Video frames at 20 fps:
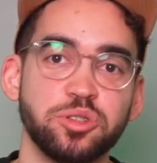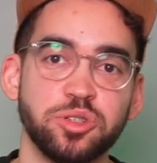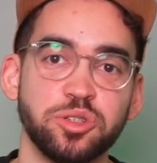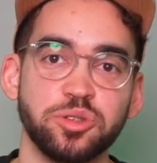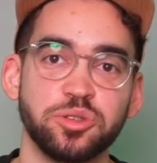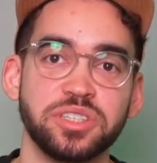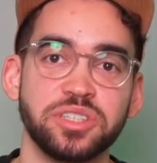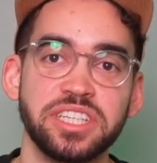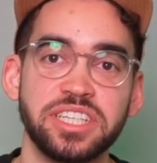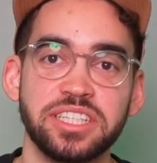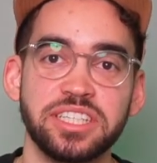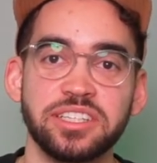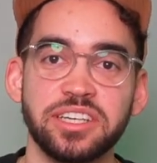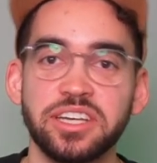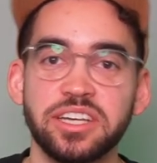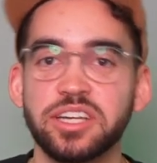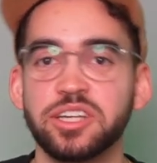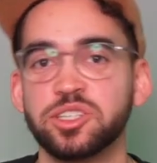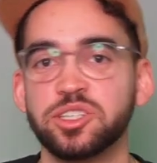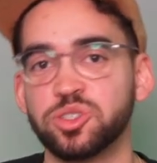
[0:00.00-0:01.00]
to your need.
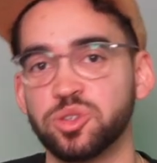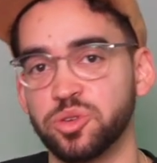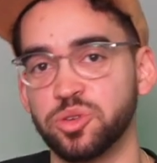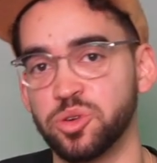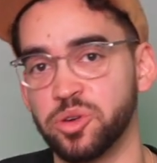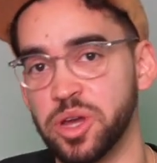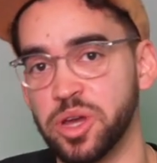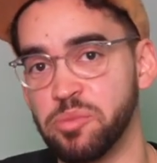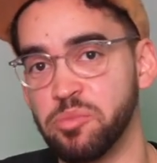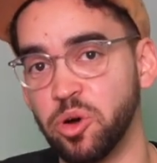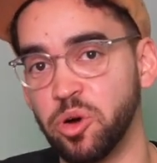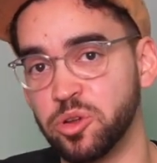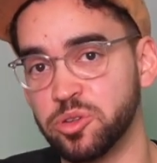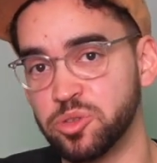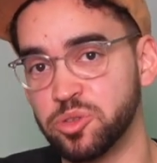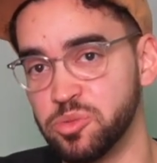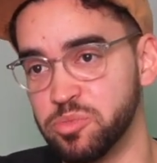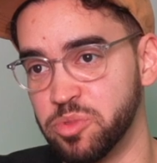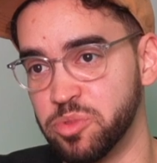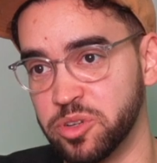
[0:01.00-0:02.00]
So you're able
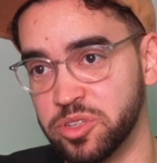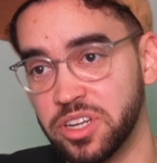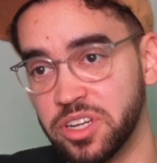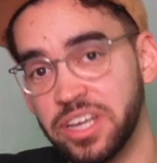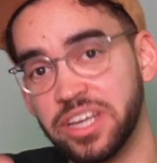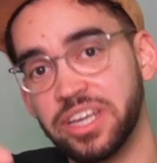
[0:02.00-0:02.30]
to put